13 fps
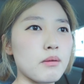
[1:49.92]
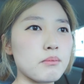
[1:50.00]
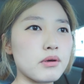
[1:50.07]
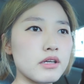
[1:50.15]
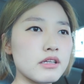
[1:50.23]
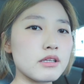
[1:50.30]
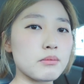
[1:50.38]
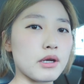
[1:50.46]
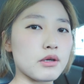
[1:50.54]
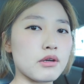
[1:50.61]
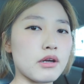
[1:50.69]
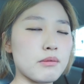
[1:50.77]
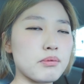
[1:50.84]
put it in
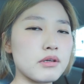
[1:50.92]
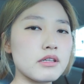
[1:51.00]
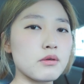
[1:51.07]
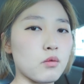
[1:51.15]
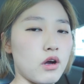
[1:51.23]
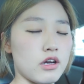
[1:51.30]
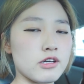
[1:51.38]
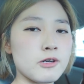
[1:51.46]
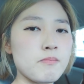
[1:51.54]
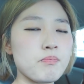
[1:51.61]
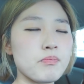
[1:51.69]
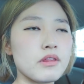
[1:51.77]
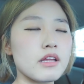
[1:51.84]
the water
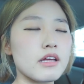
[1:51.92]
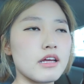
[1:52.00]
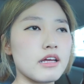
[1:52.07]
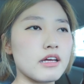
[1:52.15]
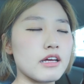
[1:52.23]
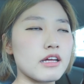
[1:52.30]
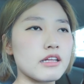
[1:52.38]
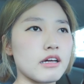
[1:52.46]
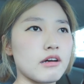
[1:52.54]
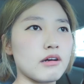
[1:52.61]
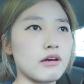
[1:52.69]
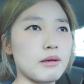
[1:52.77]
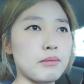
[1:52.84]
and
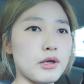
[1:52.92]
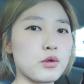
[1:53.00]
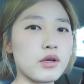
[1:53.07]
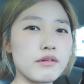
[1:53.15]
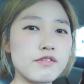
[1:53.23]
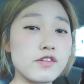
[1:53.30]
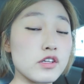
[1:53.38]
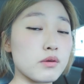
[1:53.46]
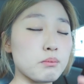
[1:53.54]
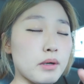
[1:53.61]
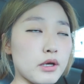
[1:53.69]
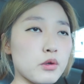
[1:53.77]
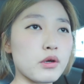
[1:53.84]
I microwave
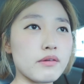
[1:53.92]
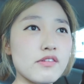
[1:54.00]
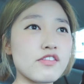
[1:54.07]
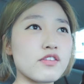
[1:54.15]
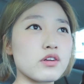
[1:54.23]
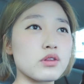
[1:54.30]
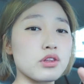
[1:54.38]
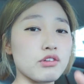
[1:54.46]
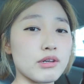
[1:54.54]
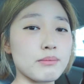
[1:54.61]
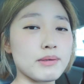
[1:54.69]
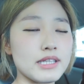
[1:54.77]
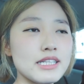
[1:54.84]
it for
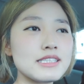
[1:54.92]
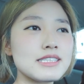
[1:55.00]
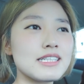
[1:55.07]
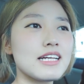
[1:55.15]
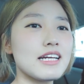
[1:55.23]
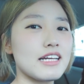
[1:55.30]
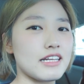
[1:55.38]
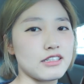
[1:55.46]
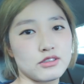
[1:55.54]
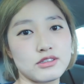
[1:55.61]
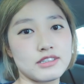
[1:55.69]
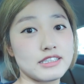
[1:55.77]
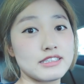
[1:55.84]
3 minutes,
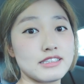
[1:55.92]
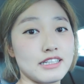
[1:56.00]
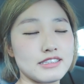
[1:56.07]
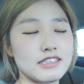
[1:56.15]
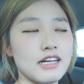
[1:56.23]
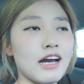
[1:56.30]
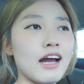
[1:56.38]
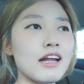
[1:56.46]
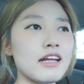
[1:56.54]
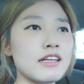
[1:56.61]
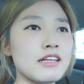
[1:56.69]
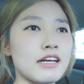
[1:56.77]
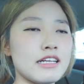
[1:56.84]
and it's nice and hot,
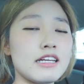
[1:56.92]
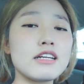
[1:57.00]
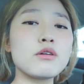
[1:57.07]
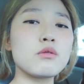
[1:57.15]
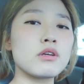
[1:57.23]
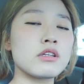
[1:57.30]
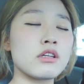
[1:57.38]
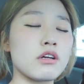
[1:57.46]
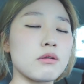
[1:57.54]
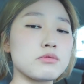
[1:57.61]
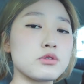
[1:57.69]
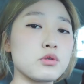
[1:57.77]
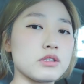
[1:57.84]
and I eat it with
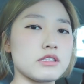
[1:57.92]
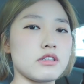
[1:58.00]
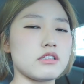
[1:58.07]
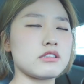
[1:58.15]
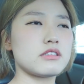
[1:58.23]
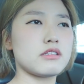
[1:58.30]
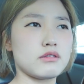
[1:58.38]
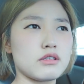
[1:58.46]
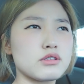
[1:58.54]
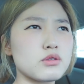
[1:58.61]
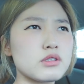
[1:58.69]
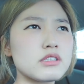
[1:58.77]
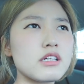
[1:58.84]
soy sauce. The
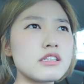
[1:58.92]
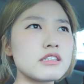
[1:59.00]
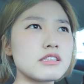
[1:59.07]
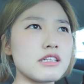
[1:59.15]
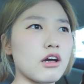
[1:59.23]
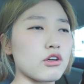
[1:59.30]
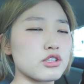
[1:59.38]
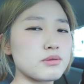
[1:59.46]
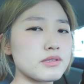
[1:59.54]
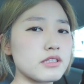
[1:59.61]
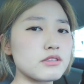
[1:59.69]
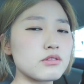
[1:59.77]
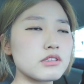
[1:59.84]
soy sauce is not
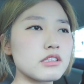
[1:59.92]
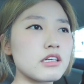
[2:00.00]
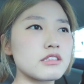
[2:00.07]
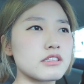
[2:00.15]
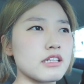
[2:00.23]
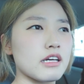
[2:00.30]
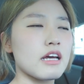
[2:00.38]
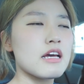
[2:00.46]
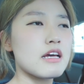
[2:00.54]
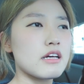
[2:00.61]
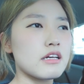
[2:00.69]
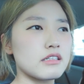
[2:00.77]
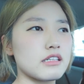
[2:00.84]
100% soy sauce,
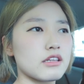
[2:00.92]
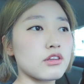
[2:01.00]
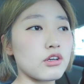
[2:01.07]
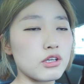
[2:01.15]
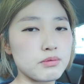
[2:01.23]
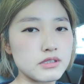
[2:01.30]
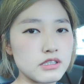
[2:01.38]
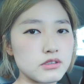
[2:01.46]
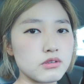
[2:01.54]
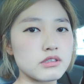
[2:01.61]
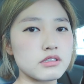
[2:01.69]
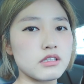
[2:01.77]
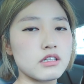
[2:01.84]
it's like 30%
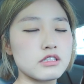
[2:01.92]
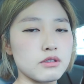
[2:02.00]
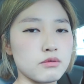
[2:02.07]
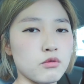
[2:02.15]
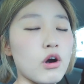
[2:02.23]
soy sauce and